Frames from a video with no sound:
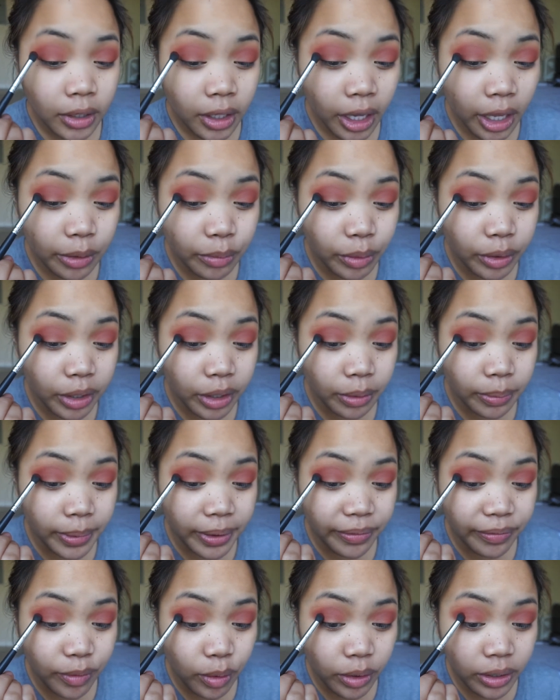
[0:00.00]
And we're going to
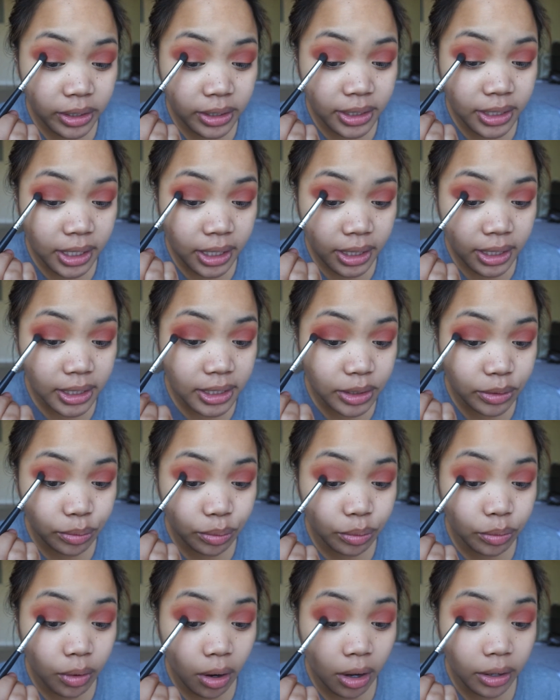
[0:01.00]
be focusing this
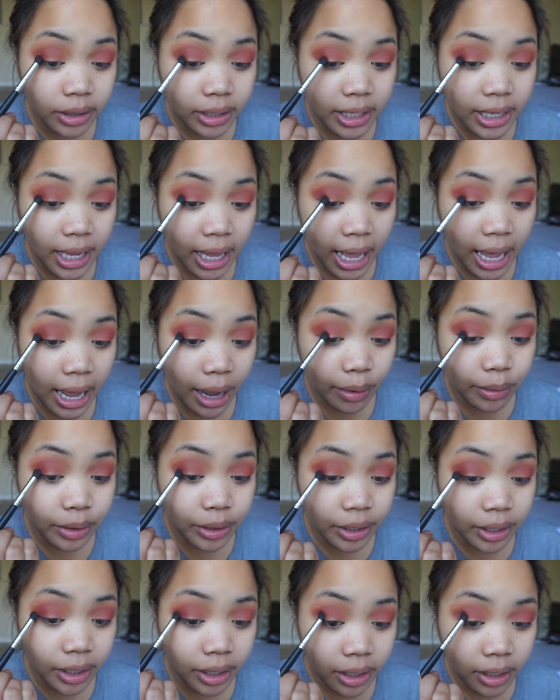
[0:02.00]
on the
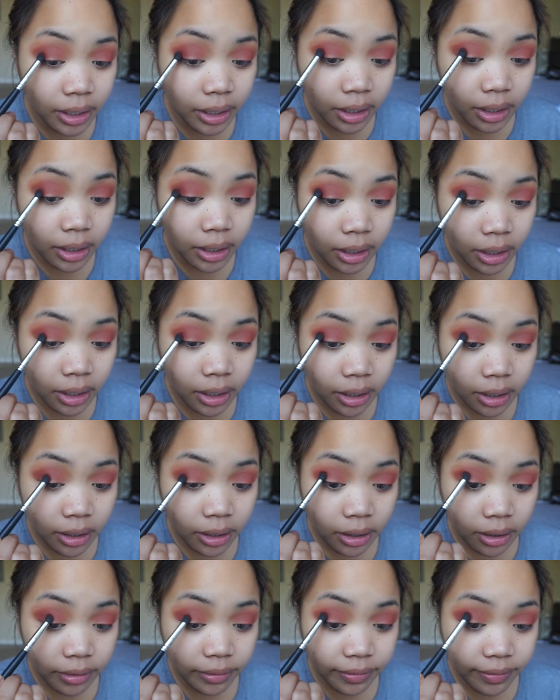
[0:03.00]
outer
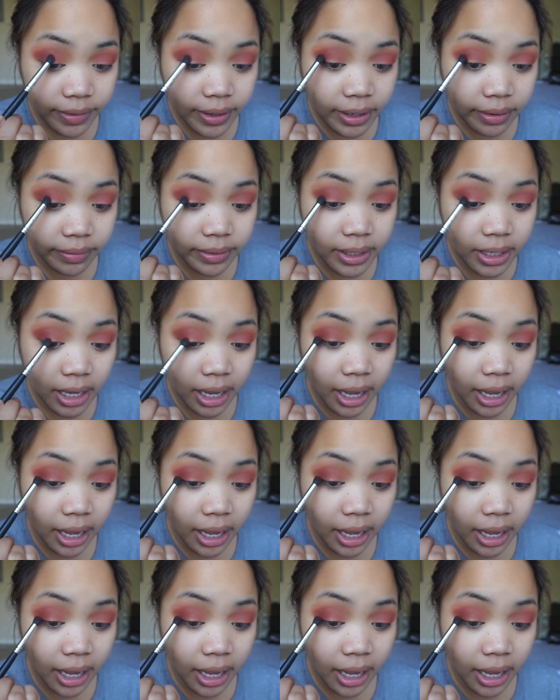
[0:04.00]
V of the